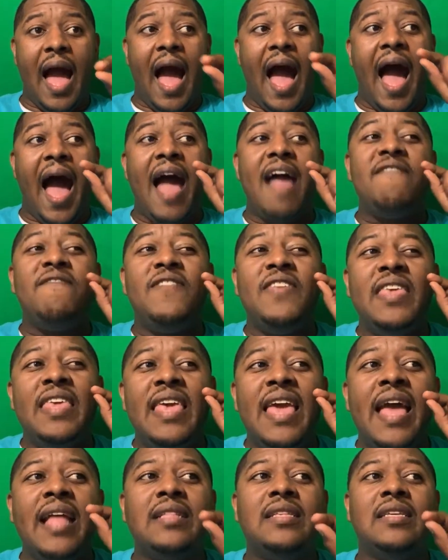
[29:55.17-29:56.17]
I've
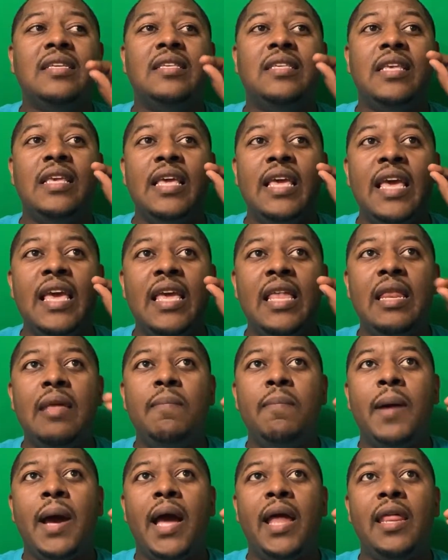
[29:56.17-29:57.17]
yet to see
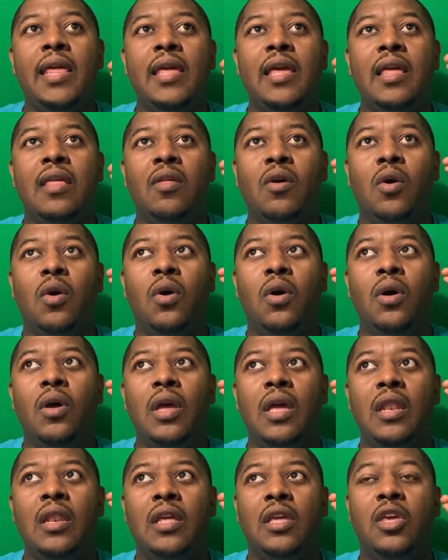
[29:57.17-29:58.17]
anybody
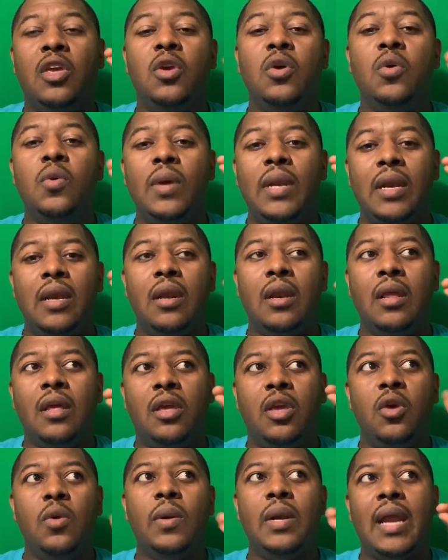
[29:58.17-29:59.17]
in the
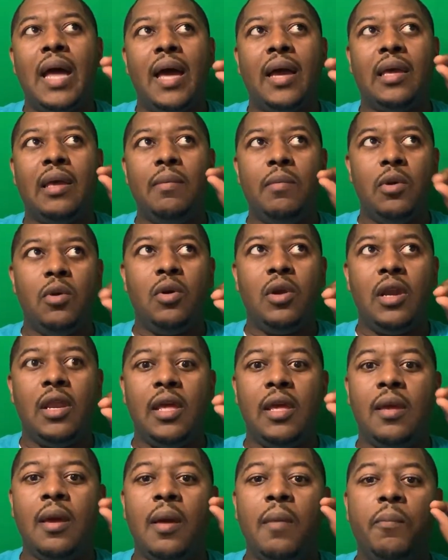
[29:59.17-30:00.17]
QAnon
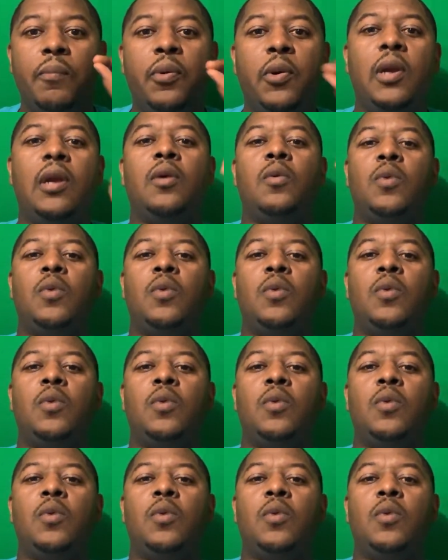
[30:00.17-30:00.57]
community print a